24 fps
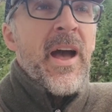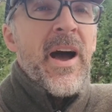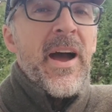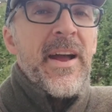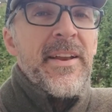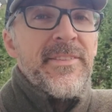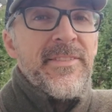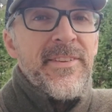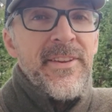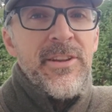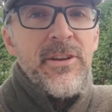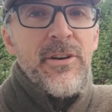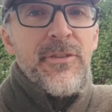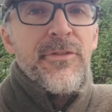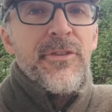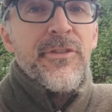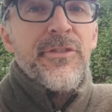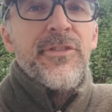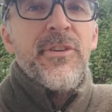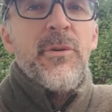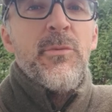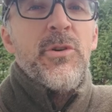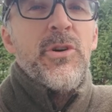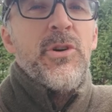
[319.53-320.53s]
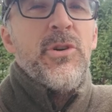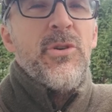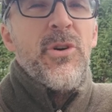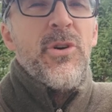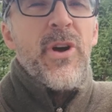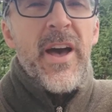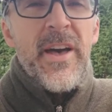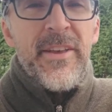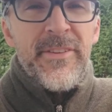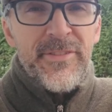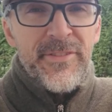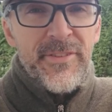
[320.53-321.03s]
ideal for someone who
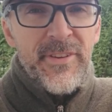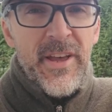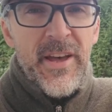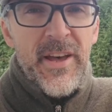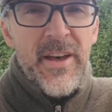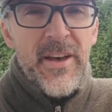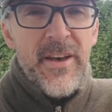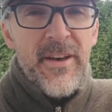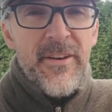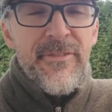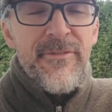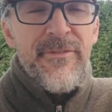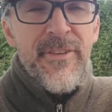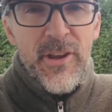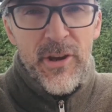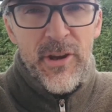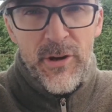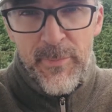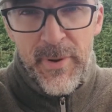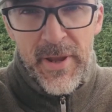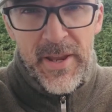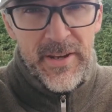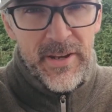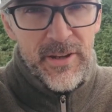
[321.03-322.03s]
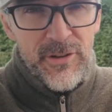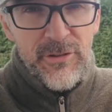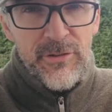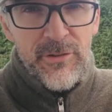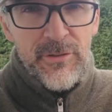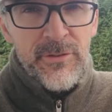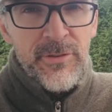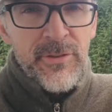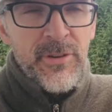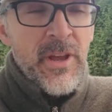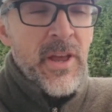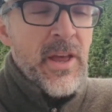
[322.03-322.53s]
has uh, finger pain
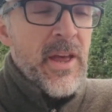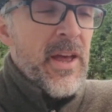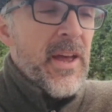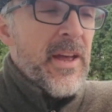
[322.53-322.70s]
issues.